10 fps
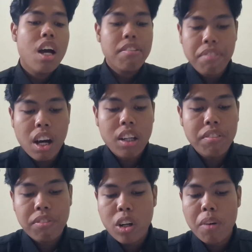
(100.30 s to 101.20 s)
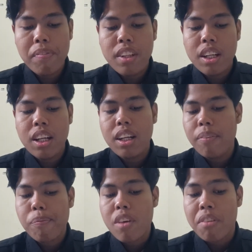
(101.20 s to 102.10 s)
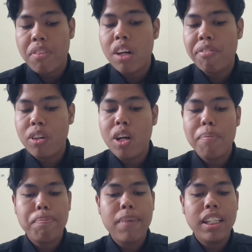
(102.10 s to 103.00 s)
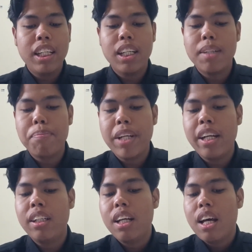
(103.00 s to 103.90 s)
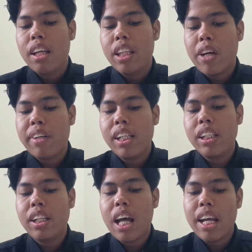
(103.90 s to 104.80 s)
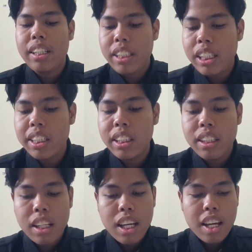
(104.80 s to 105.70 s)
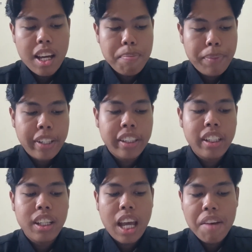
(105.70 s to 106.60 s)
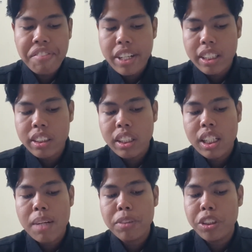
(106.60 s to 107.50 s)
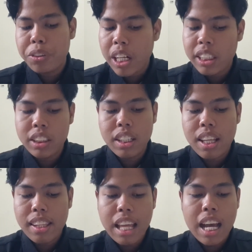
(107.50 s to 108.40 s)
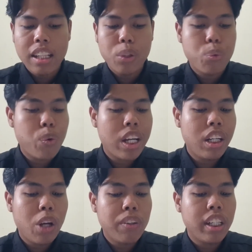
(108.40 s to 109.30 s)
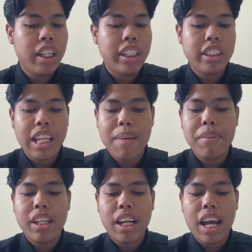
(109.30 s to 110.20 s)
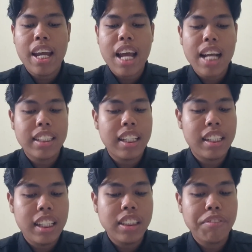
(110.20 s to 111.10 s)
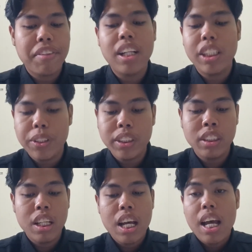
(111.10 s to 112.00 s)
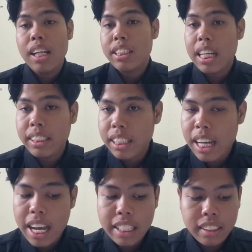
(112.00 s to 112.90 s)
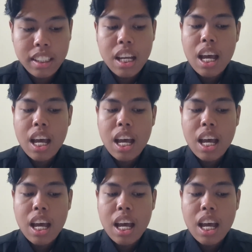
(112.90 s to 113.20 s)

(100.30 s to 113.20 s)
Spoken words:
Far from the Far from being a mere theoretical ideal, empirical evidence demonstrates that when local Islamic and Acehnis values such as